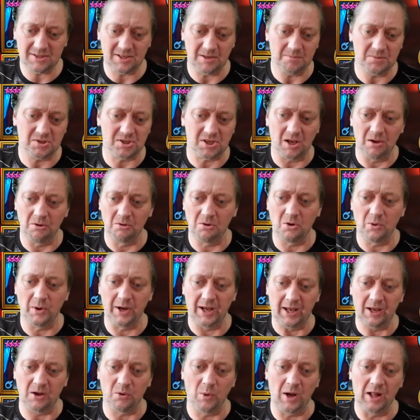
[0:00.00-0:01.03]
makes him so
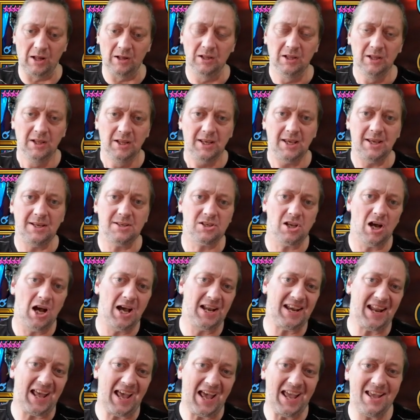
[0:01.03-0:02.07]
quick? Well, he's
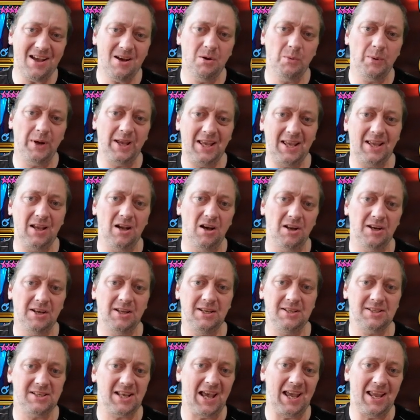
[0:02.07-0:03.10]
got an AoE
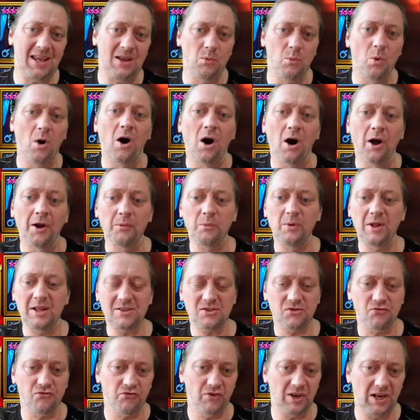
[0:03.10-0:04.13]
on his A1.
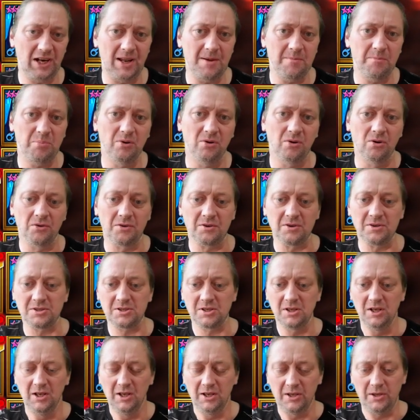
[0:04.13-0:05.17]
That's really
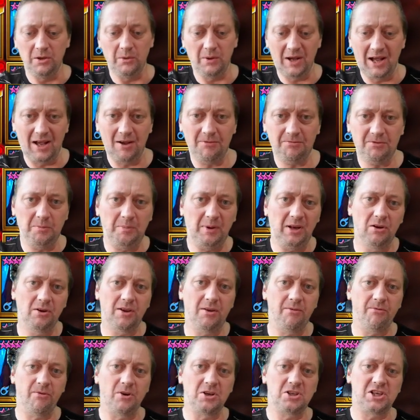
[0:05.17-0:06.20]
important. You have to be
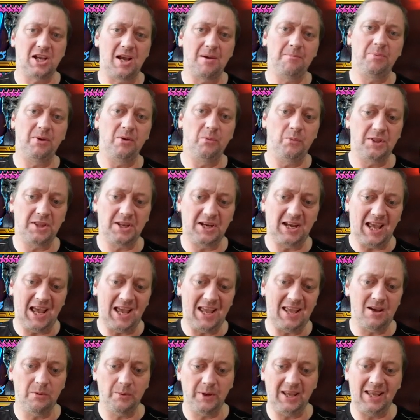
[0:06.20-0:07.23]
looking for a champion with an
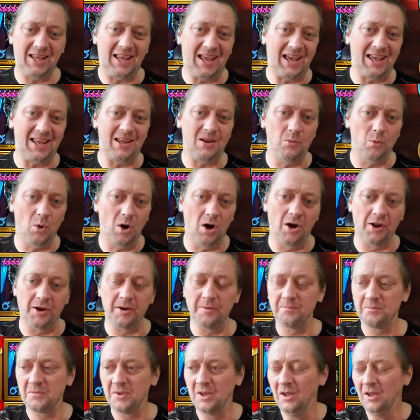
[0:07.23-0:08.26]
AoE
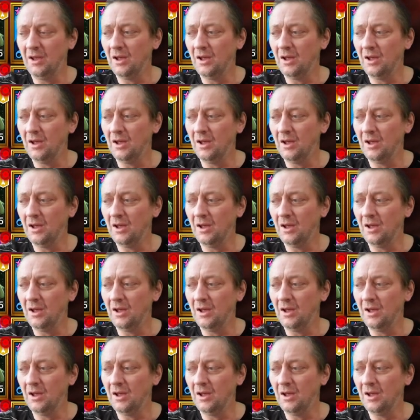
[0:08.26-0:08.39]
A1.